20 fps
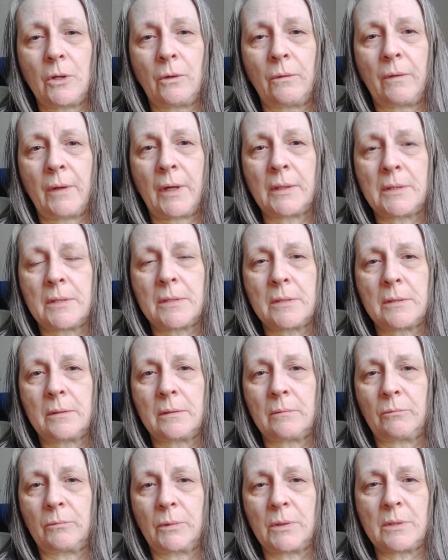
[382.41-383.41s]
that's
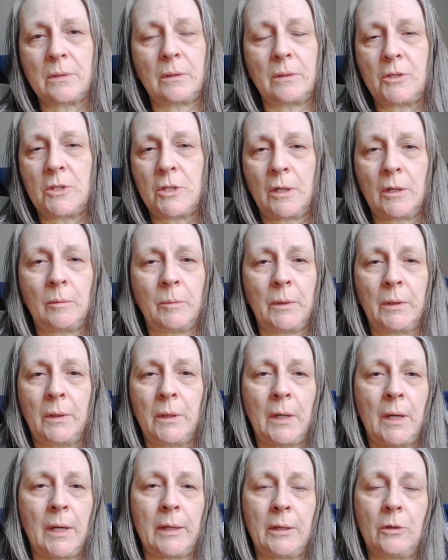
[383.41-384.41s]
wasn't a gentleman
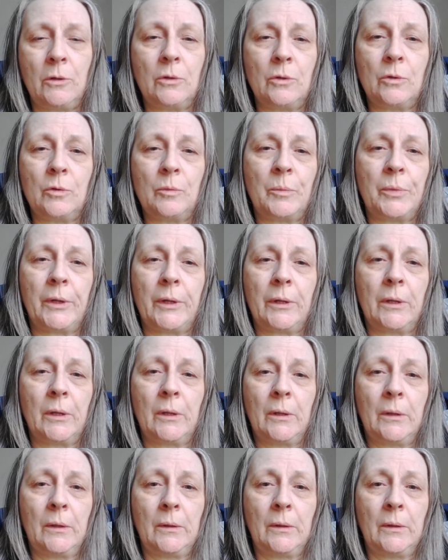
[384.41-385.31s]
that I knew, but